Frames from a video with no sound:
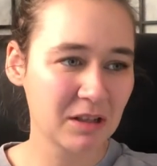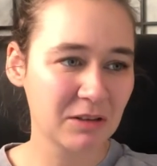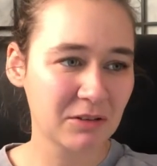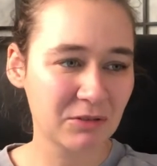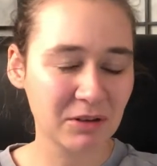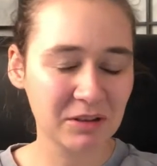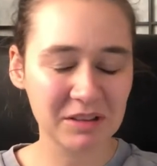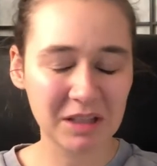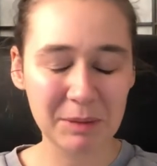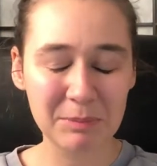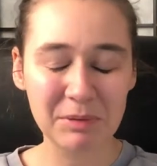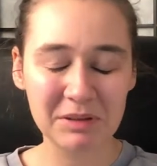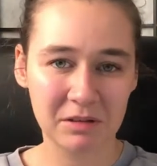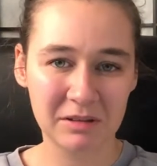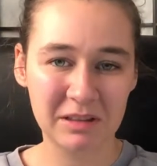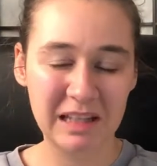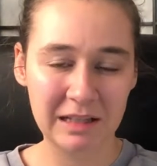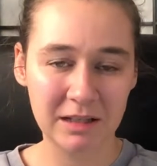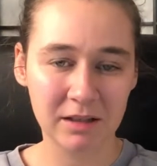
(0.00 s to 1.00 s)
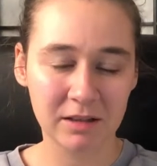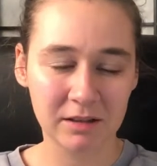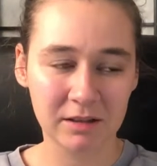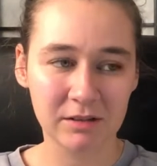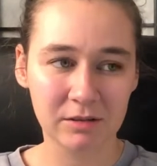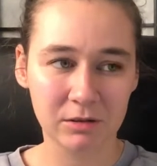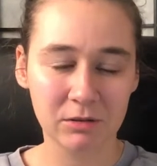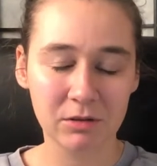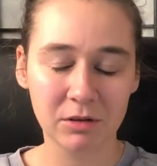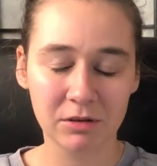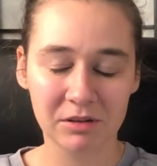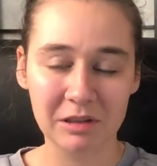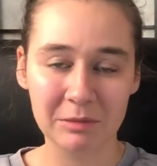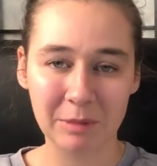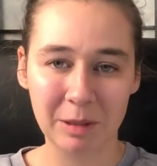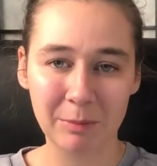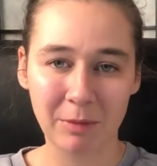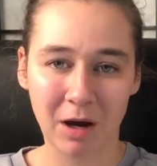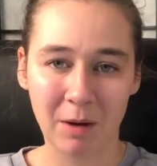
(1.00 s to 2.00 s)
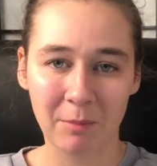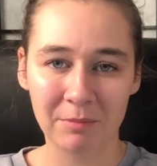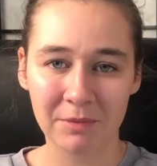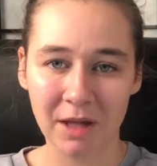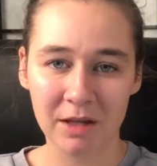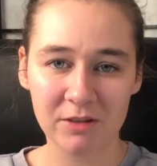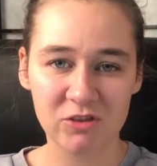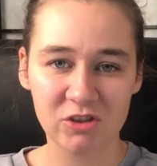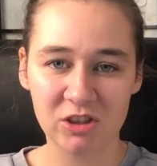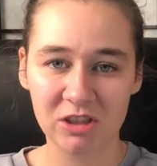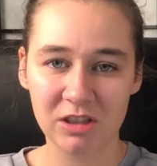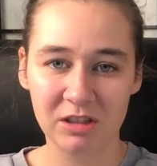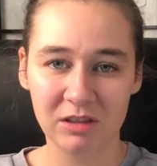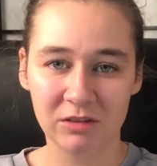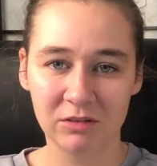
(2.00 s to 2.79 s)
For example, Neela is so close to my mom that she